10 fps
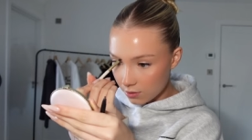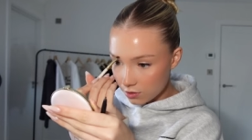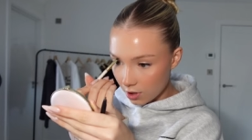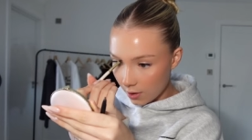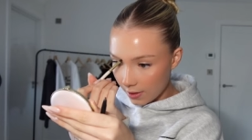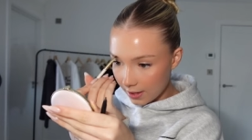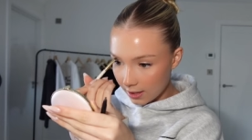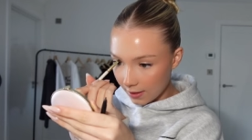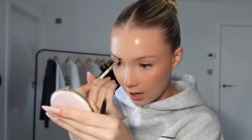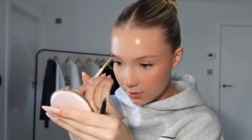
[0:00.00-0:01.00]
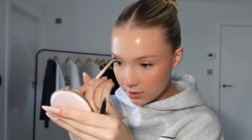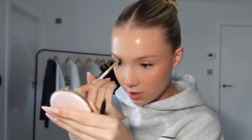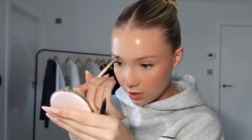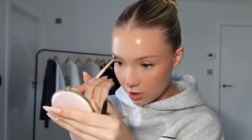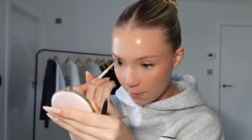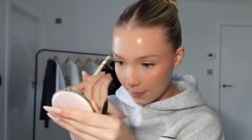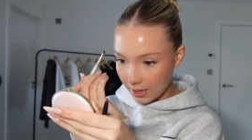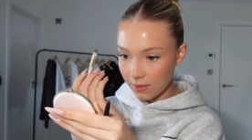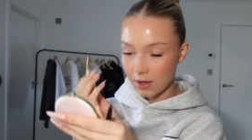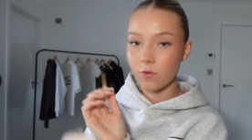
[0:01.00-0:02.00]
So I think that was such a big
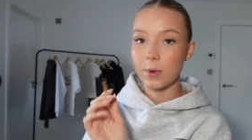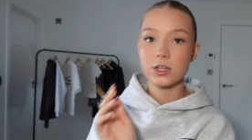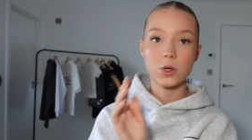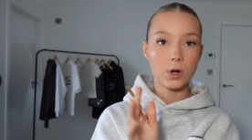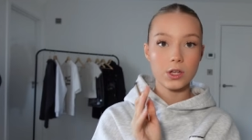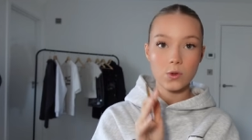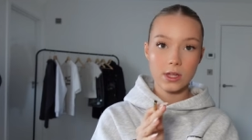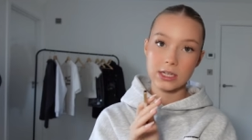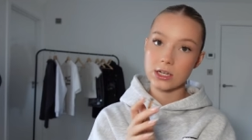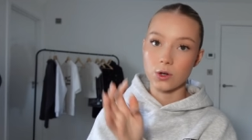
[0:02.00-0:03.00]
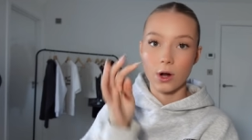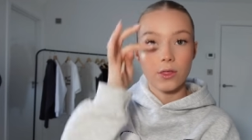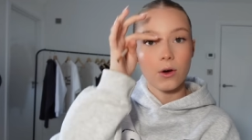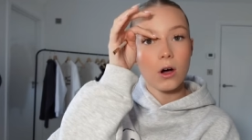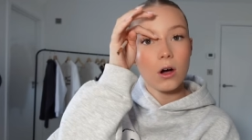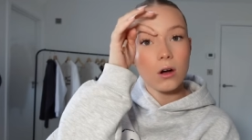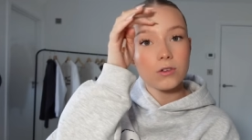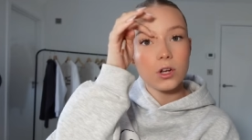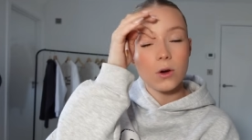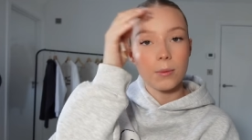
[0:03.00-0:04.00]
thing for me. Actually, when I saw that TikTok, I thought, oh, do
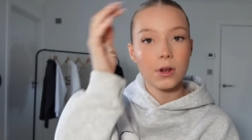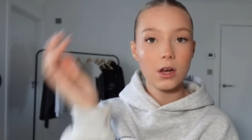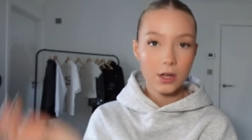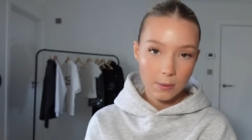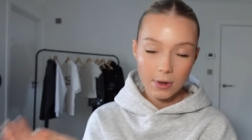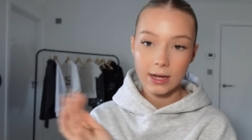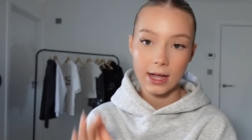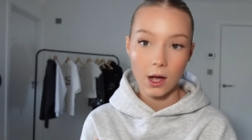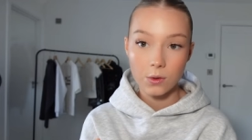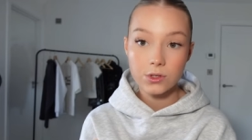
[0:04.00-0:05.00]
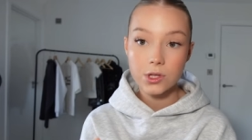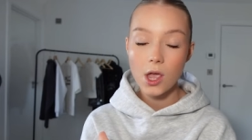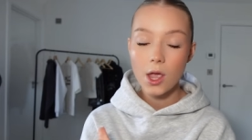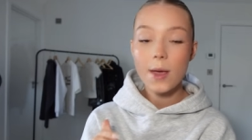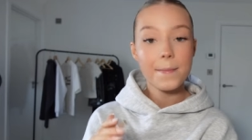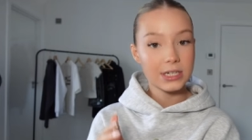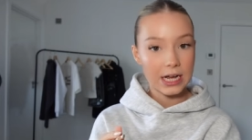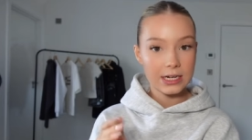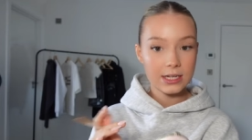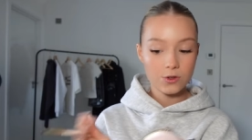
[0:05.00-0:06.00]
you know what? I'm going to look at my accounts,
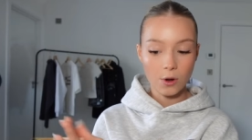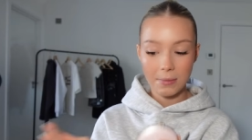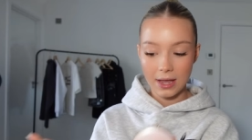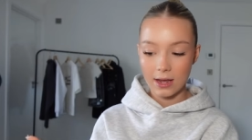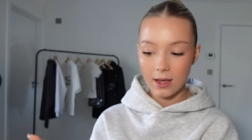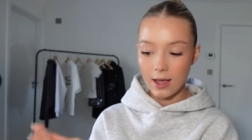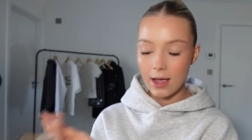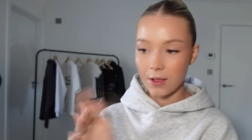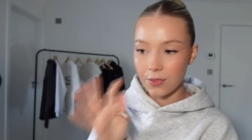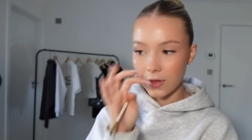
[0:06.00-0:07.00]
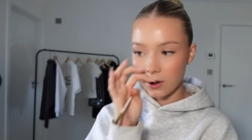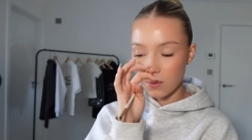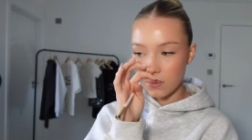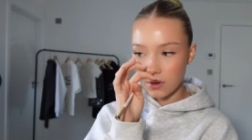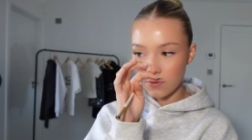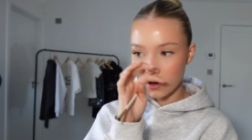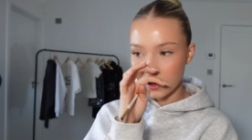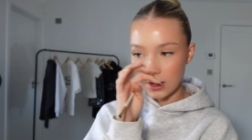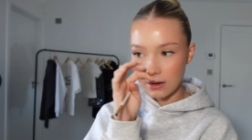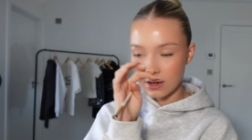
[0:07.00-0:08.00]
pretend it's not me, and think, would I follow
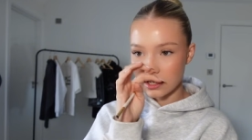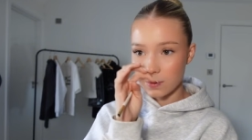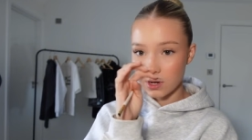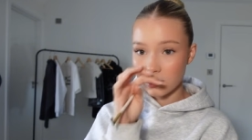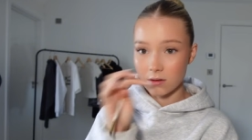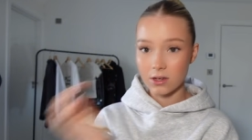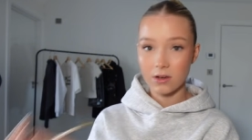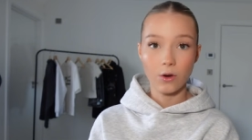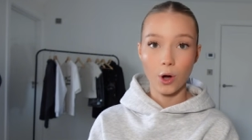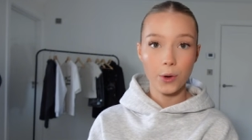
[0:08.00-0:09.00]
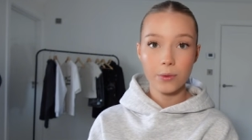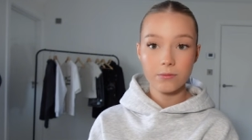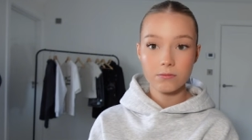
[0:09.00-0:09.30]
you? And to be honest, I was like, no.